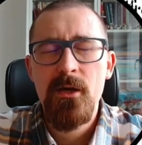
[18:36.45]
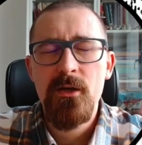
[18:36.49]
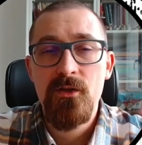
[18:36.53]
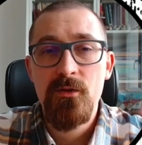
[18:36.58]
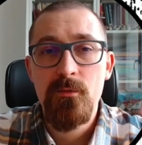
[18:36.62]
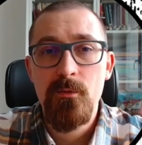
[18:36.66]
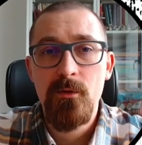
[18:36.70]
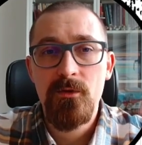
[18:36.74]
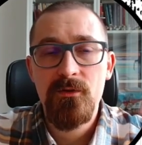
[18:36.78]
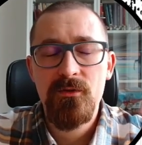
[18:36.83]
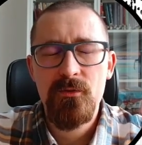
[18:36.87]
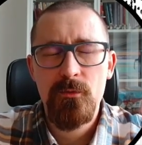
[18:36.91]

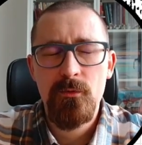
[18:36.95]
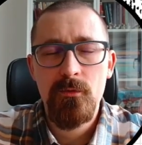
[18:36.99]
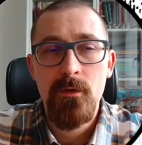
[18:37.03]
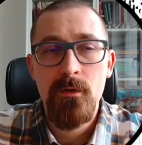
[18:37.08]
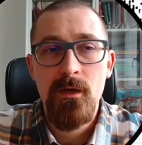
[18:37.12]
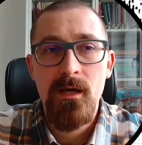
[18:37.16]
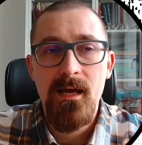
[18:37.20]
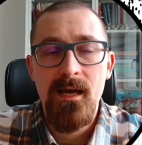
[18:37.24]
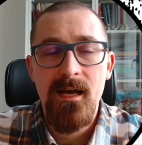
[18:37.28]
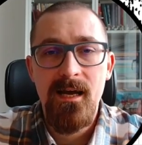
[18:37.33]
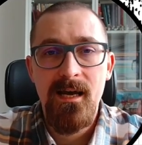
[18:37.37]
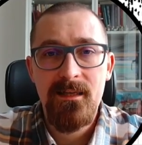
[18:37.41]
you want to
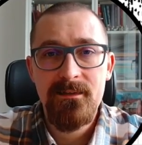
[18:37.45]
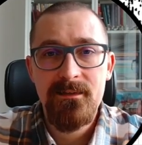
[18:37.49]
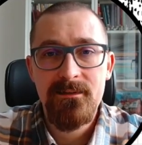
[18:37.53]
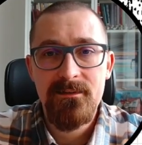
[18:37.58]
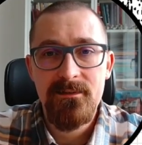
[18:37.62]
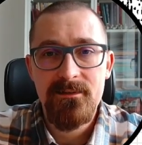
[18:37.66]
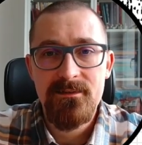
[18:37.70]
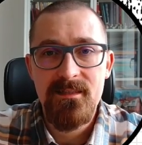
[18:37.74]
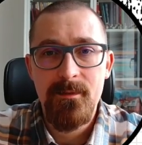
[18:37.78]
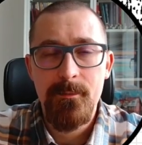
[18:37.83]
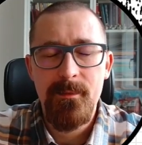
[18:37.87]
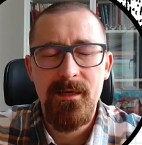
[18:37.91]
add
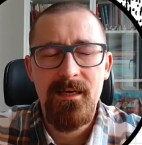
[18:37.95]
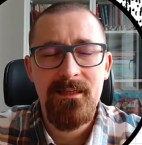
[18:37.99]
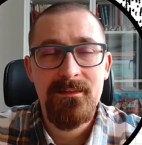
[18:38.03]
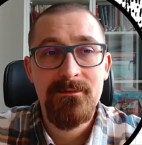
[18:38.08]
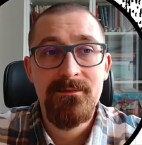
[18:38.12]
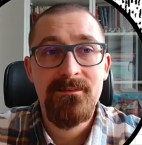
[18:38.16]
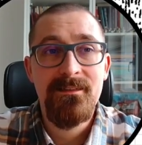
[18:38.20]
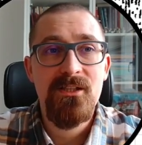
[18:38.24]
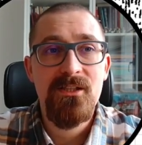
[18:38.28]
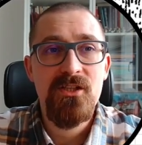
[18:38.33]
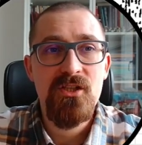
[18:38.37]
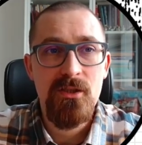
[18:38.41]
there some
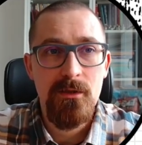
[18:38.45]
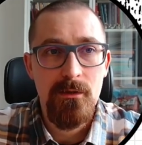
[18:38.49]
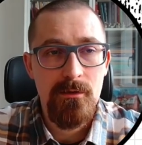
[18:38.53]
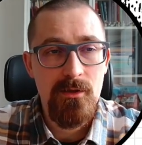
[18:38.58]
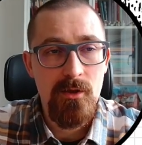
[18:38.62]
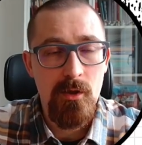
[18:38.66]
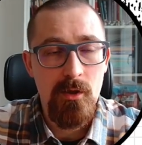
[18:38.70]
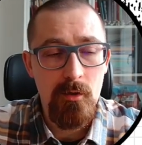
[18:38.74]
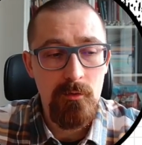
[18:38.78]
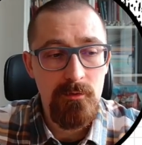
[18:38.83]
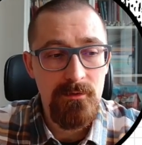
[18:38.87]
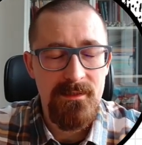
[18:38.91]
additional
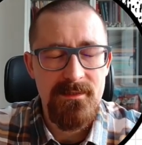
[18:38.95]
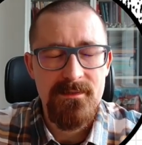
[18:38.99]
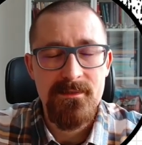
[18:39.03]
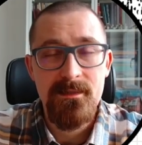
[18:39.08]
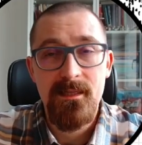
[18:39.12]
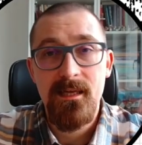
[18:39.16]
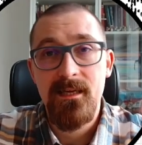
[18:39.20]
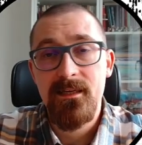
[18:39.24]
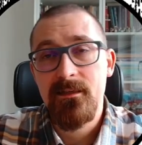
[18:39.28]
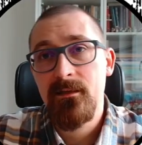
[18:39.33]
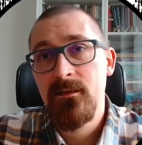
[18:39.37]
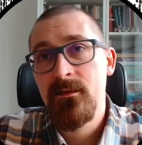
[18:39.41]
contents
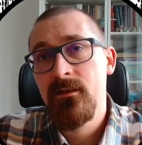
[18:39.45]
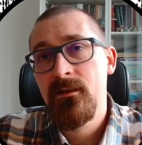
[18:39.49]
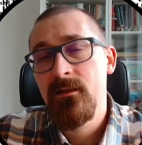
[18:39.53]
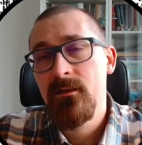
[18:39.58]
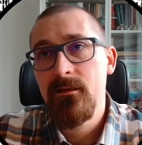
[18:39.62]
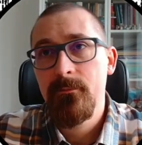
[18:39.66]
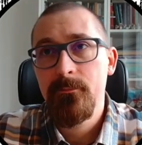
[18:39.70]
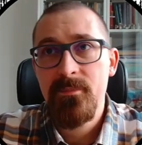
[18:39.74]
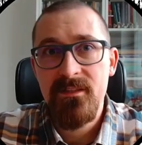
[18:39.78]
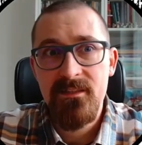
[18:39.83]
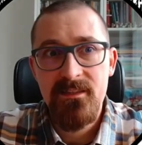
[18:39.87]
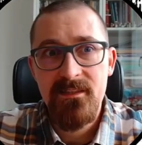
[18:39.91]
like
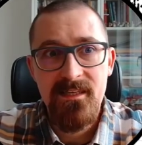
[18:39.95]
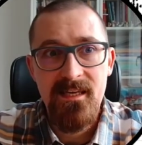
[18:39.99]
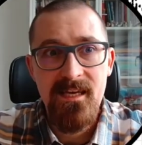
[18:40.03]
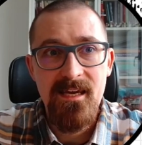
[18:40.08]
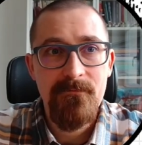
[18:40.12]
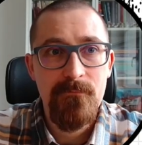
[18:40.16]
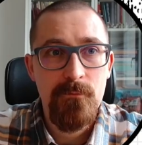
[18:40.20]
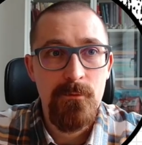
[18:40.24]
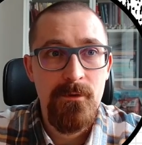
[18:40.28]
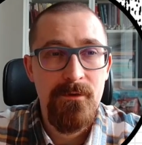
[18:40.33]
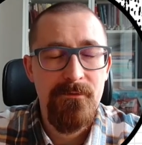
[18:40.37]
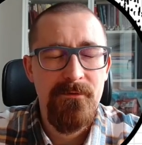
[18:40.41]

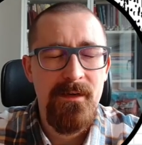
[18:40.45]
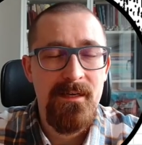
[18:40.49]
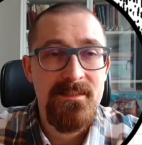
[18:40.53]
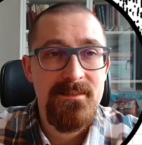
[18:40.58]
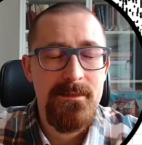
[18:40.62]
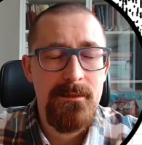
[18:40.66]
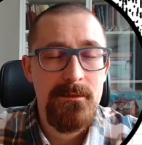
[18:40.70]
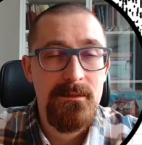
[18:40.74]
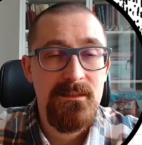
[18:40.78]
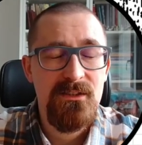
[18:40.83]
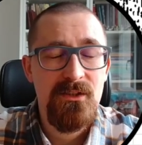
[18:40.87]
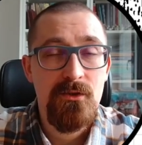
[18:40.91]
PDF with
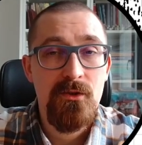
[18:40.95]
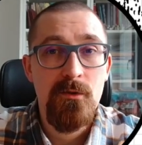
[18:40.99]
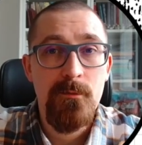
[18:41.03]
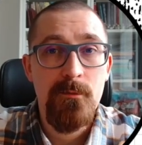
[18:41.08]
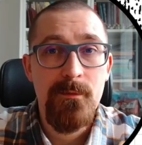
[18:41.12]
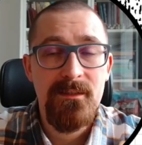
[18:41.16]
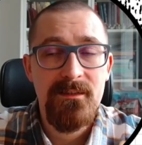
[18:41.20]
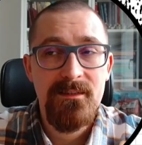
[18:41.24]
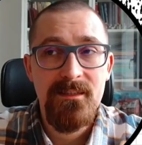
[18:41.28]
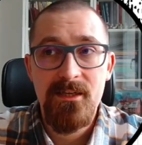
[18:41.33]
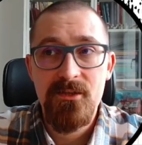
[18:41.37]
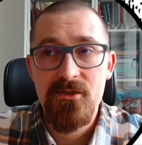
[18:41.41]
extended
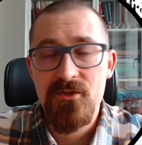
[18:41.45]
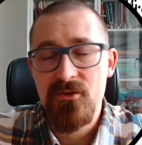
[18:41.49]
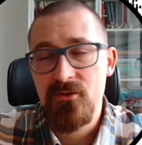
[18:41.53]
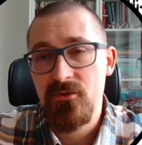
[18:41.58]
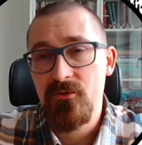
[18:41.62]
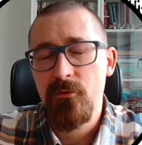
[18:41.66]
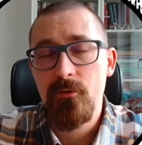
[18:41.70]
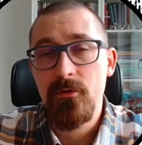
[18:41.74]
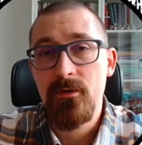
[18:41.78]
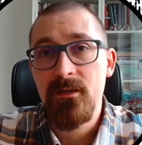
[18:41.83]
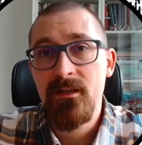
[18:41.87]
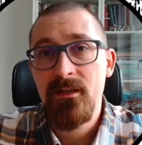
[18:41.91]
documentation,
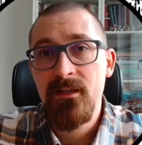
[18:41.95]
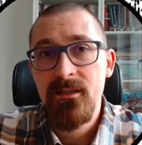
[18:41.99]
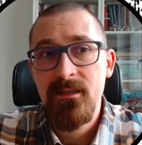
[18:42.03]
or